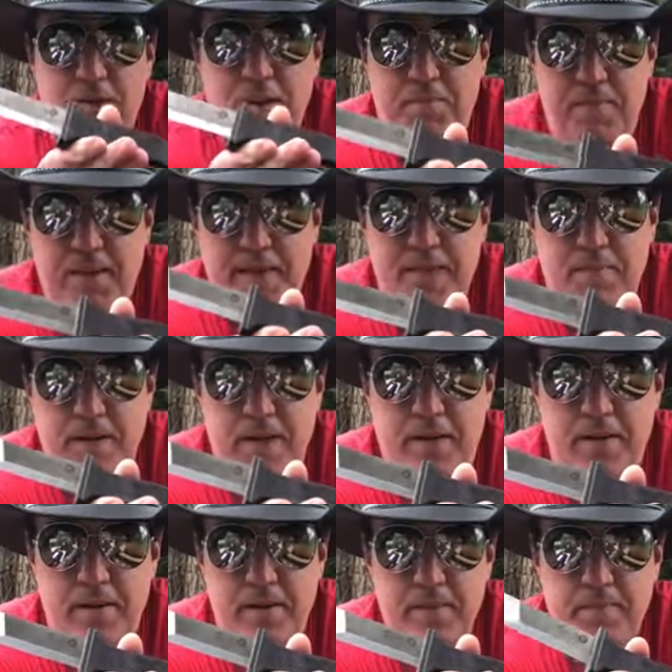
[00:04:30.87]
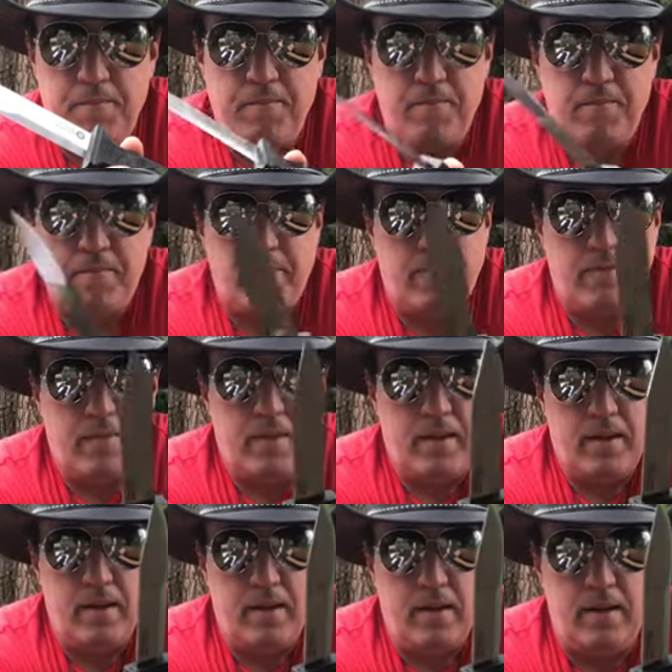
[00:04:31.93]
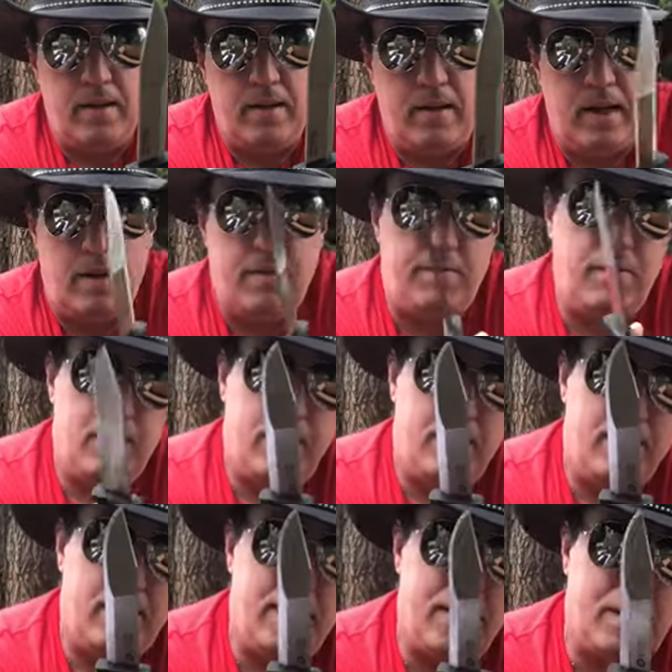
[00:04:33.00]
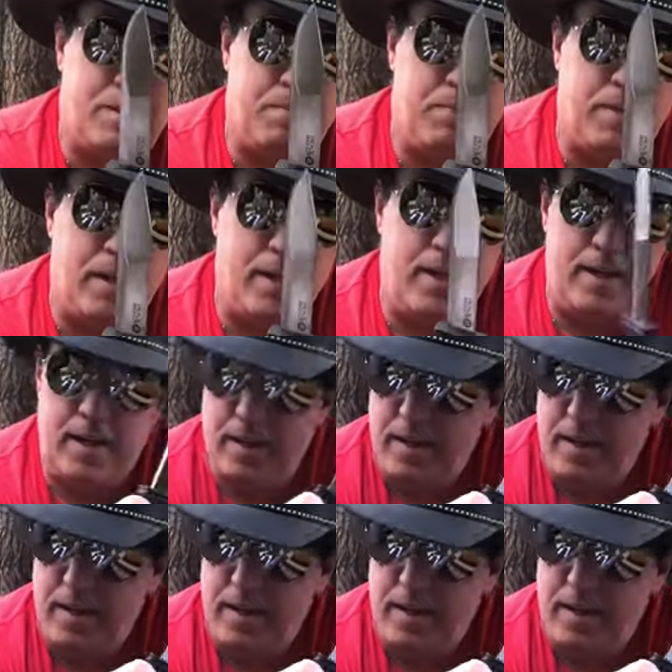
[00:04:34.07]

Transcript: the Peacemaker. Love this blade.